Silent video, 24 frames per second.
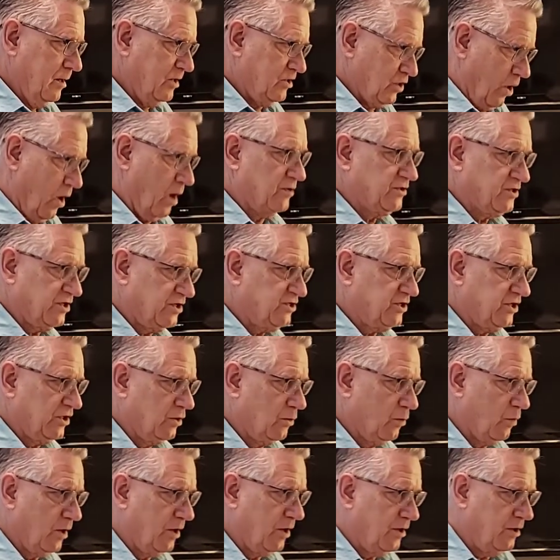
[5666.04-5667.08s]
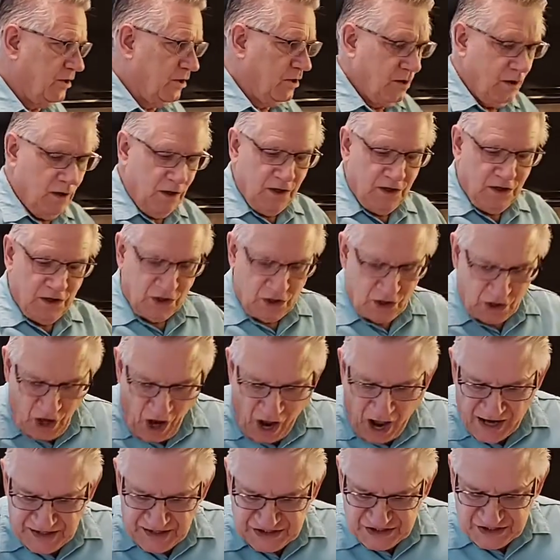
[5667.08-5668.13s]
As long as it's in the Word.
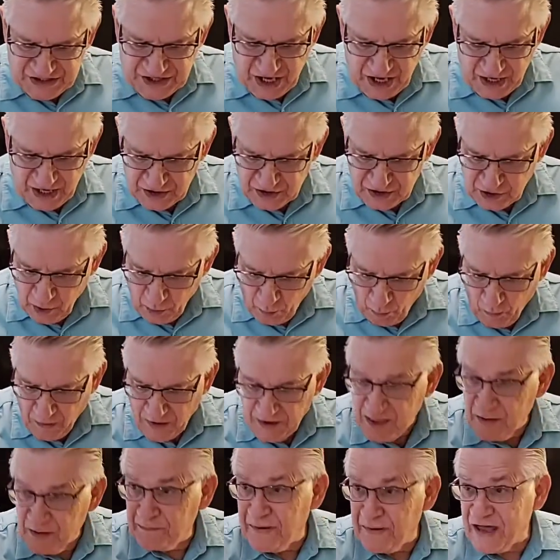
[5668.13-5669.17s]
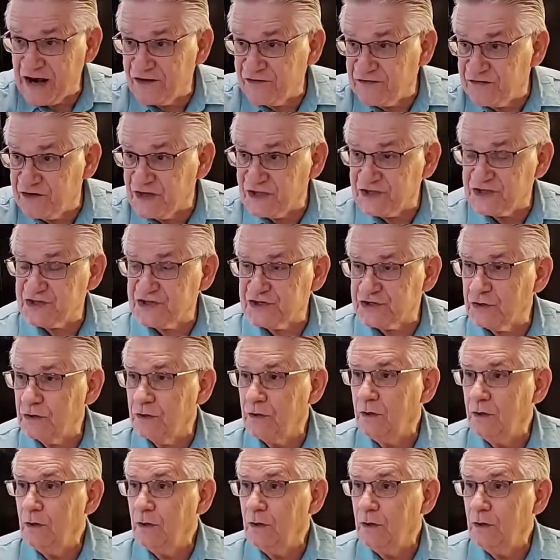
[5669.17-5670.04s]
God says one of the benefits,